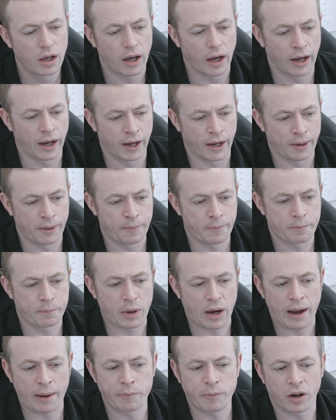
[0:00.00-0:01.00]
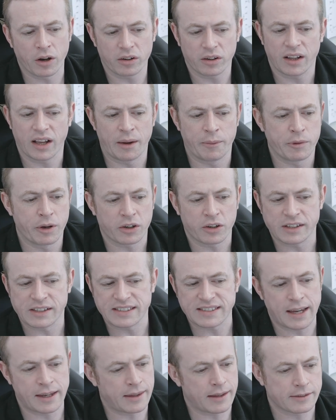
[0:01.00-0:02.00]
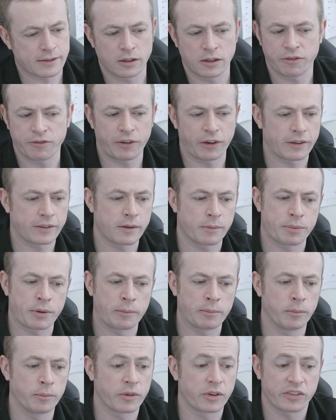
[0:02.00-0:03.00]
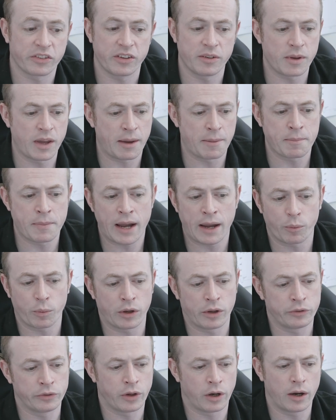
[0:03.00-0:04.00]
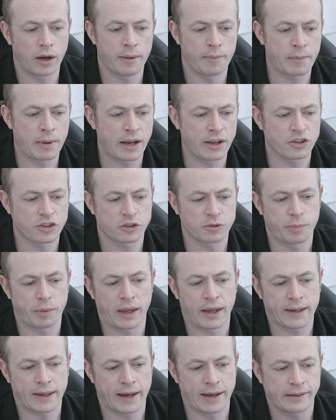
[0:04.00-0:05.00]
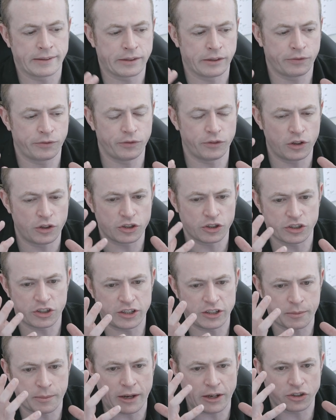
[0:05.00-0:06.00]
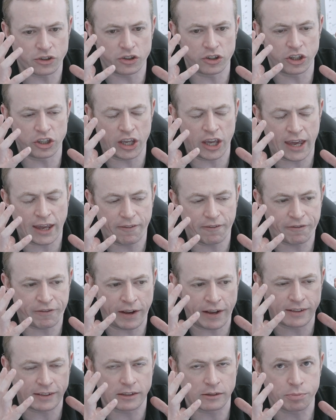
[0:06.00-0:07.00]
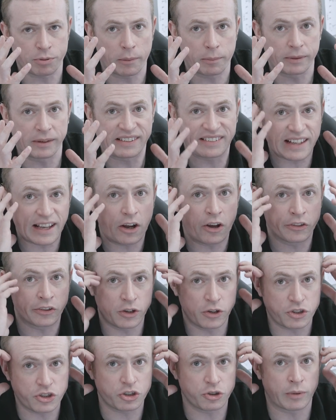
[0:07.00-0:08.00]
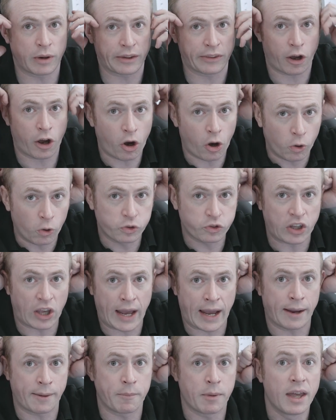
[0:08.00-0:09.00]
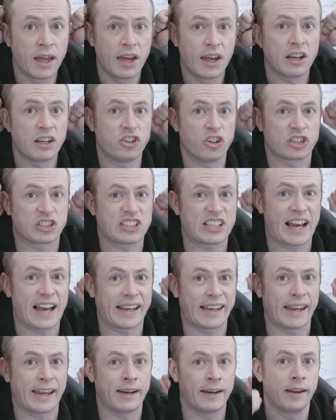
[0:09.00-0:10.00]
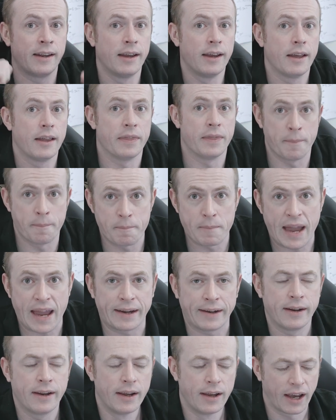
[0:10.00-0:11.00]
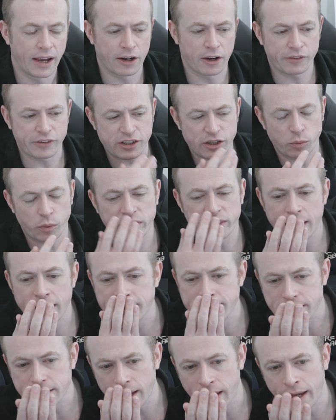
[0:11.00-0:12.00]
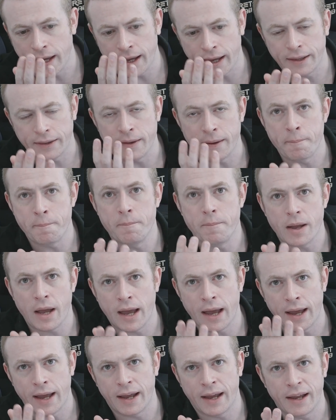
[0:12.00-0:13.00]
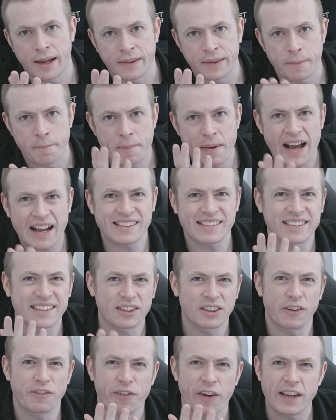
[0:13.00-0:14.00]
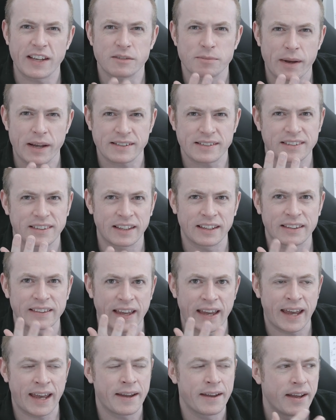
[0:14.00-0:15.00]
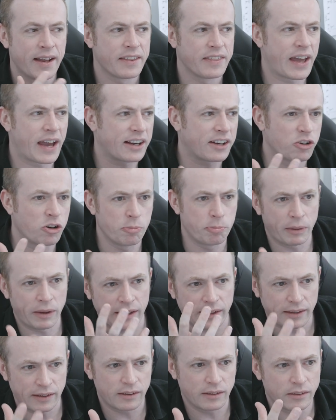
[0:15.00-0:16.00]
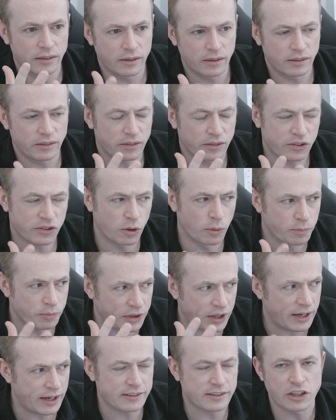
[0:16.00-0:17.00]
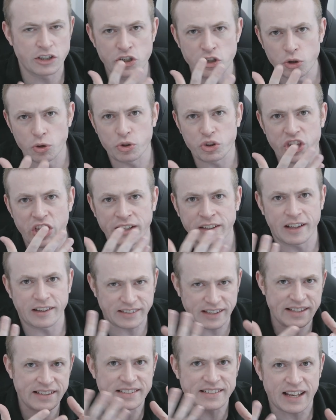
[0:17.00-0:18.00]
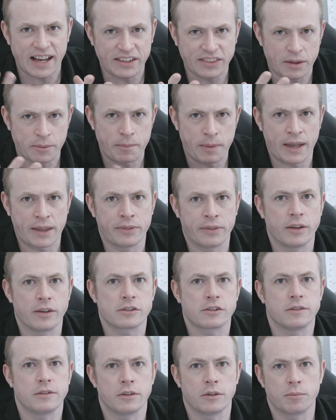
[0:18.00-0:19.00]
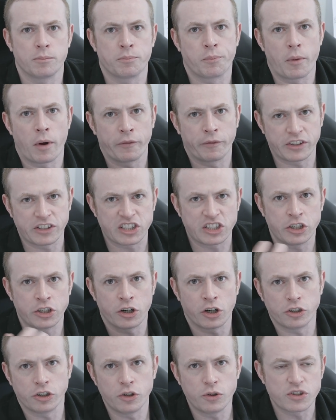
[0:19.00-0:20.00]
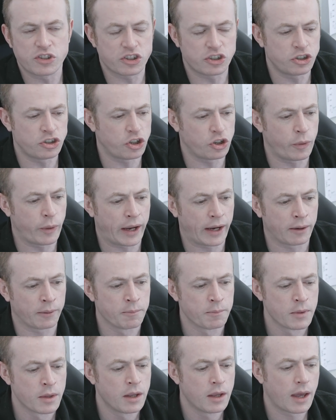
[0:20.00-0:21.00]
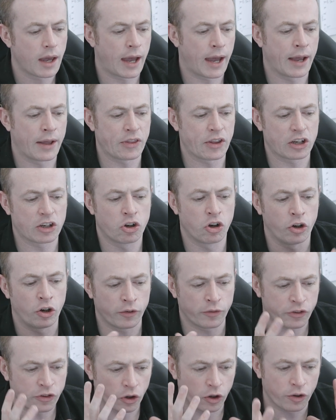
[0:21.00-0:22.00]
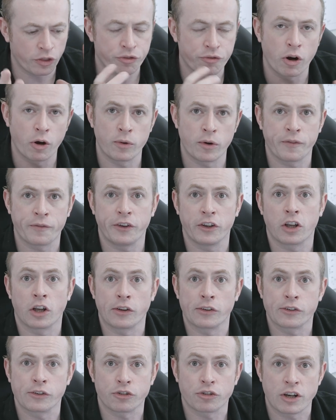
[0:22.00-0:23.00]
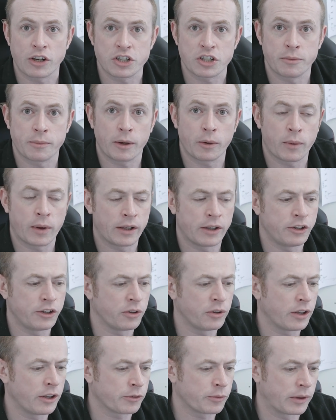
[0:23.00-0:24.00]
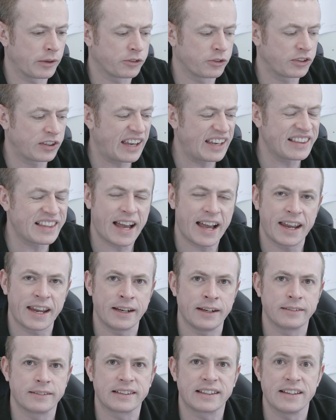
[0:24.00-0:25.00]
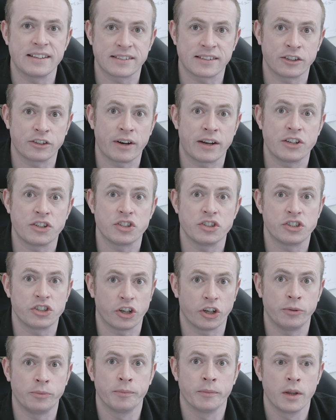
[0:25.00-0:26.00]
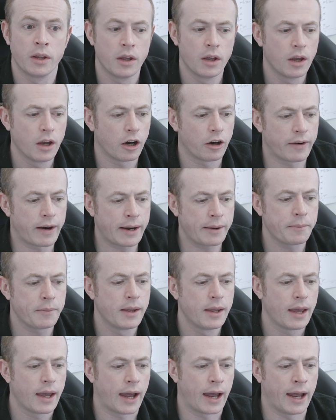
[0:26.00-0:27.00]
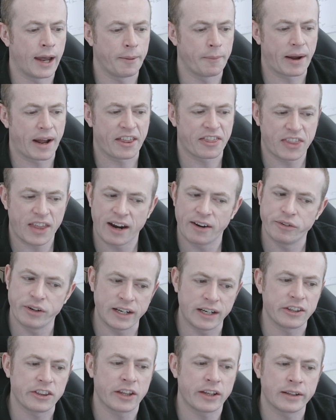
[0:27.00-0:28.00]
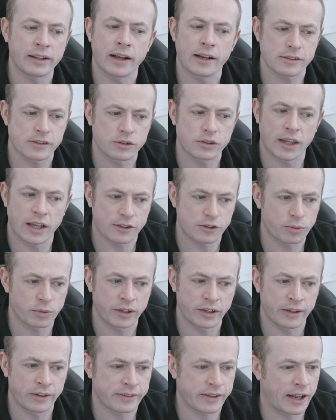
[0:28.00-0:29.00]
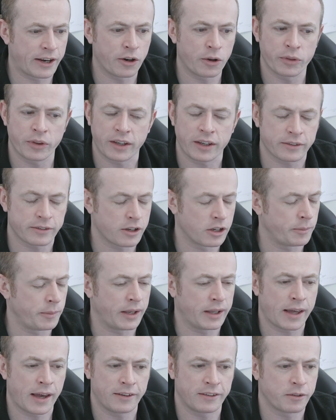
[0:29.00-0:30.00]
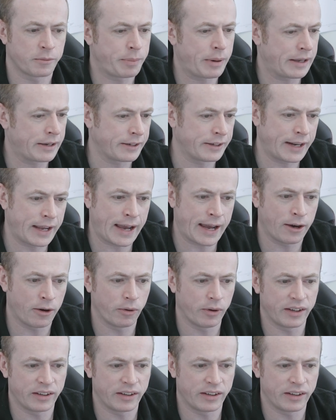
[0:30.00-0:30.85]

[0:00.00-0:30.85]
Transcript: Um, but I'm not I'm not going to say that's going to fix the problem, because it, it might well not. It might just be a case of you just need to make sure that your face is properly sat on the uchiwa the whole time you're tying the men. And obviously with this, uh, the, uh, the mask, the face mask thing there, that could be something. It's a new thing that's inside the men that's obviously you're not used to doing, uh, that could have sort of thrown off your concentration a bit while you're doing it as well. So take that into consideration too. All right, um, I, I really think that's that's what it is. I don't think it's going to be a case of padding it out.